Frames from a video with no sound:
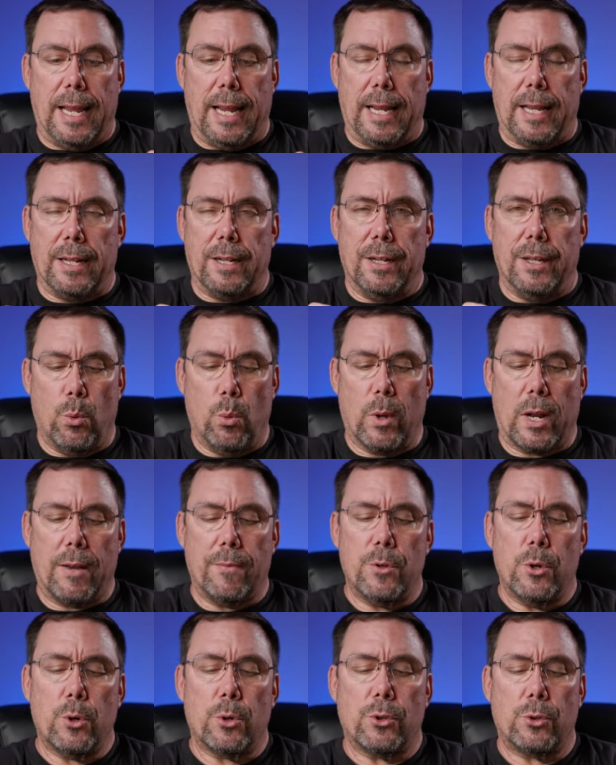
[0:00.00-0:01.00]
And what
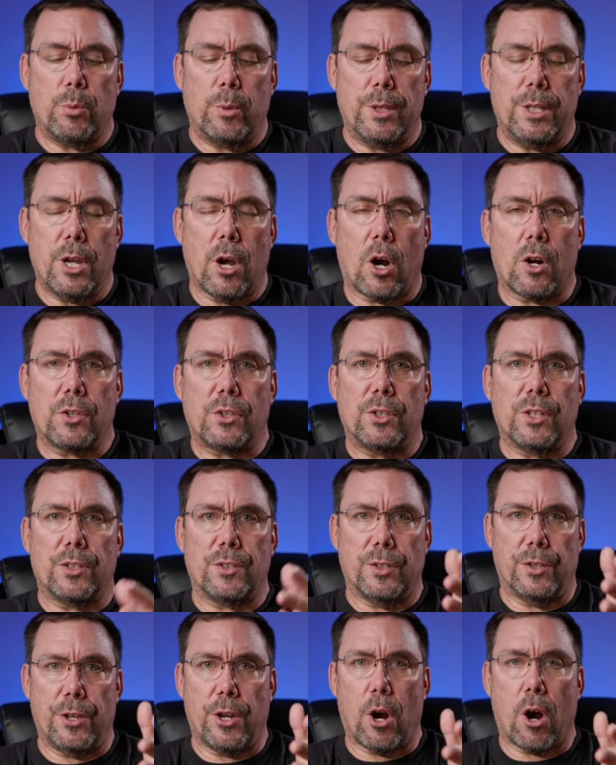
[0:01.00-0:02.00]
I've noticed with the
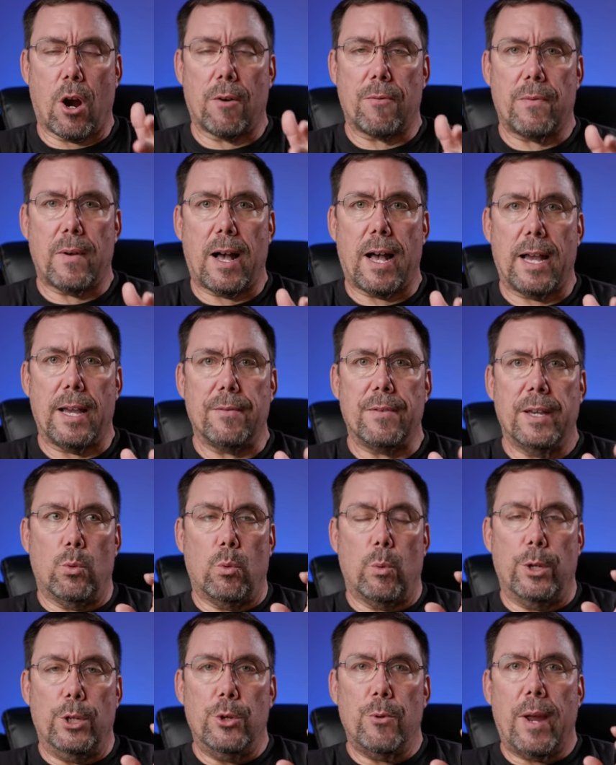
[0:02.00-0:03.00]
R6 and the R5,
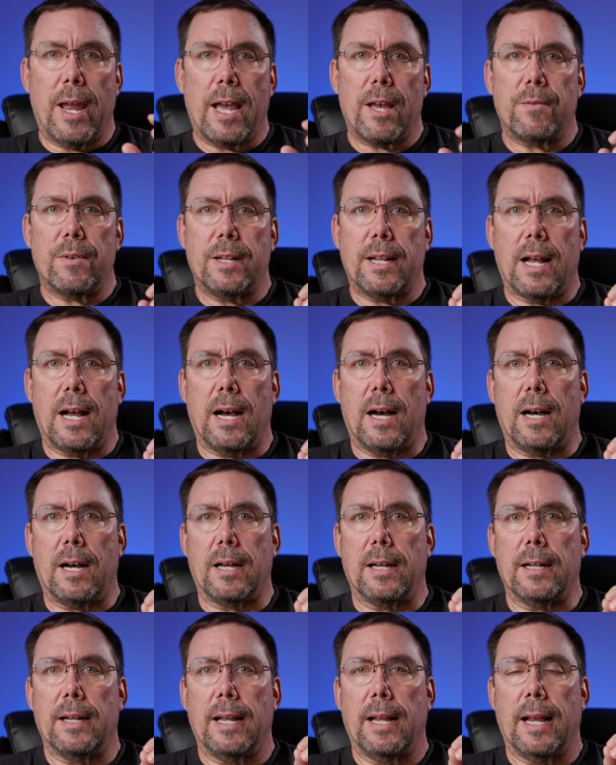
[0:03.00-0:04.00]
when you have it
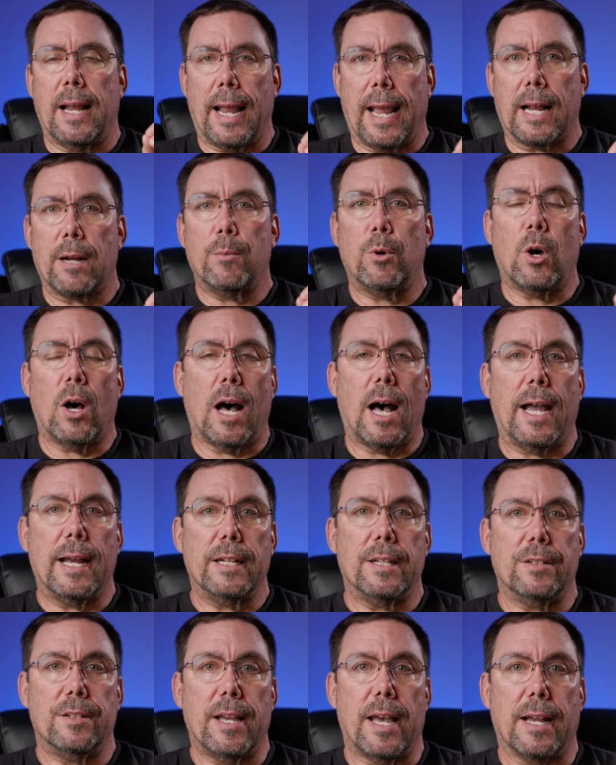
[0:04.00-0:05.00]
on animal eye
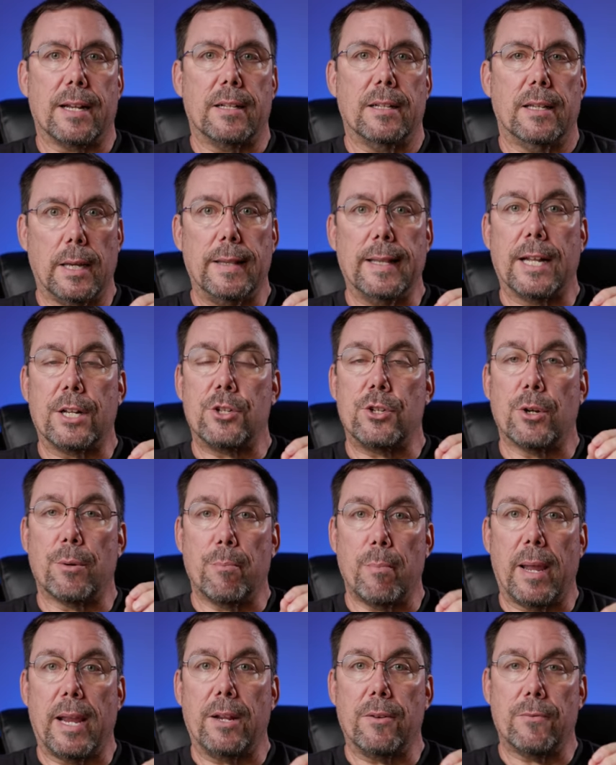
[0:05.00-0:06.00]
detect and that's your
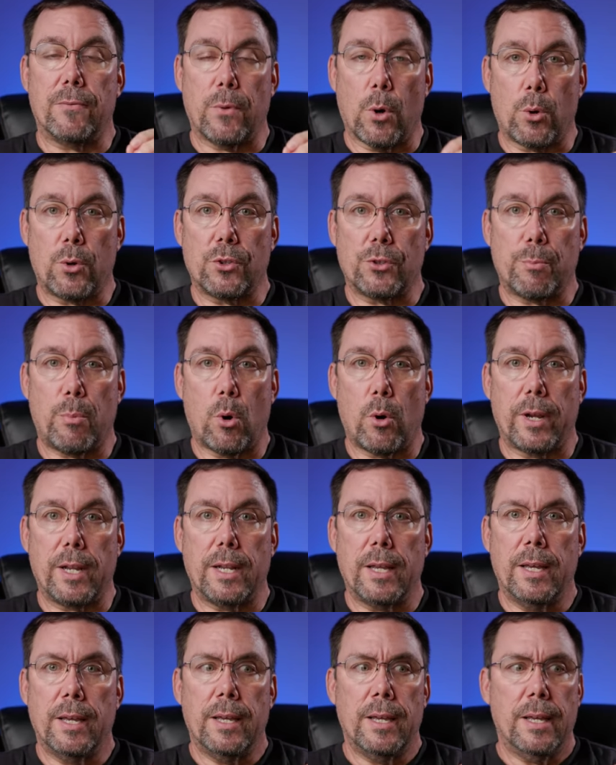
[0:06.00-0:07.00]
main focus point,